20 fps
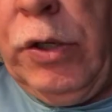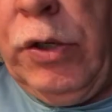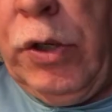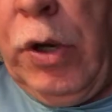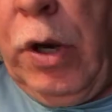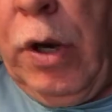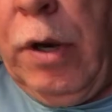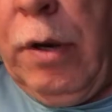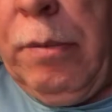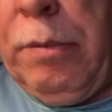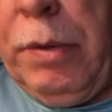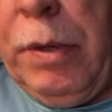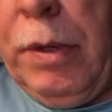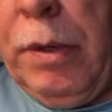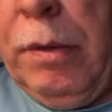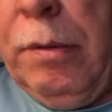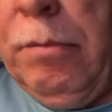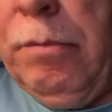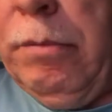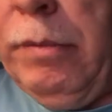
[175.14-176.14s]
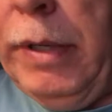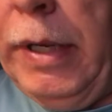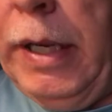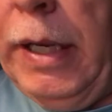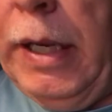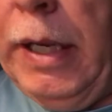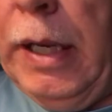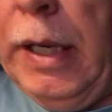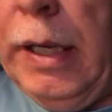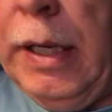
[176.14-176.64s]
sharp,
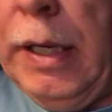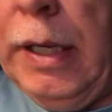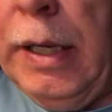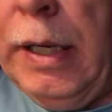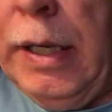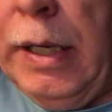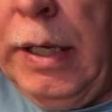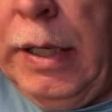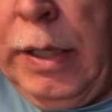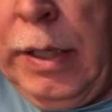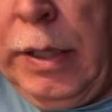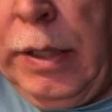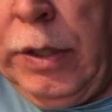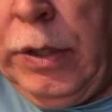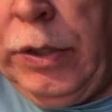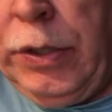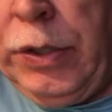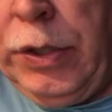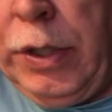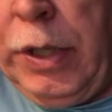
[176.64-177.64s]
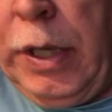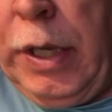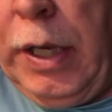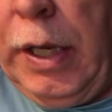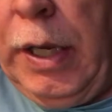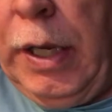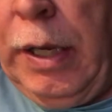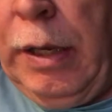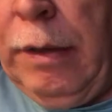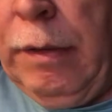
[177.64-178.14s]
B,
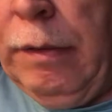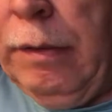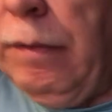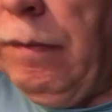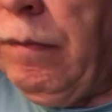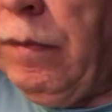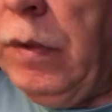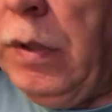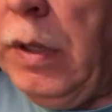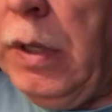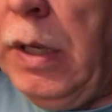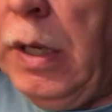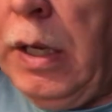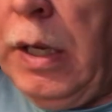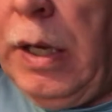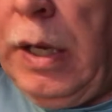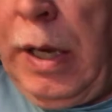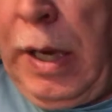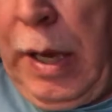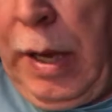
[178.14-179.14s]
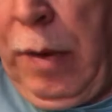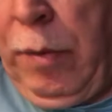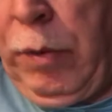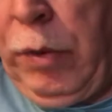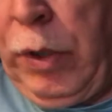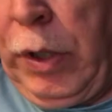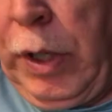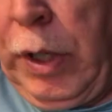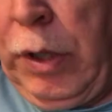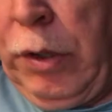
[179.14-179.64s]
C, and when
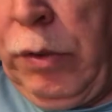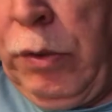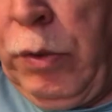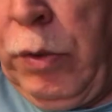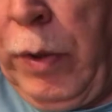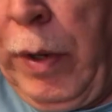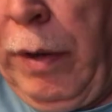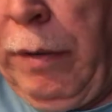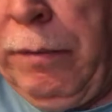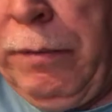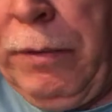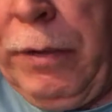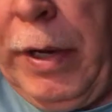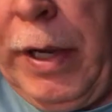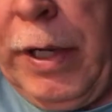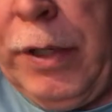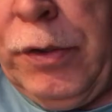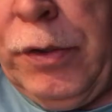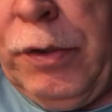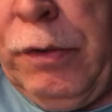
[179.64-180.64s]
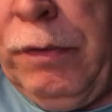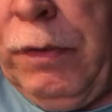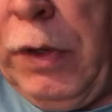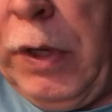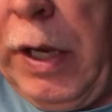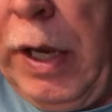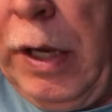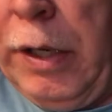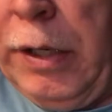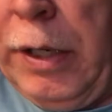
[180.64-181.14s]
you get 12 frets, if you
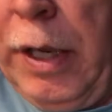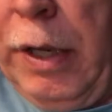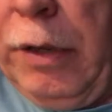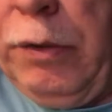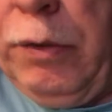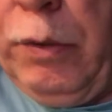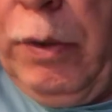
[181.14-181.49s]
count down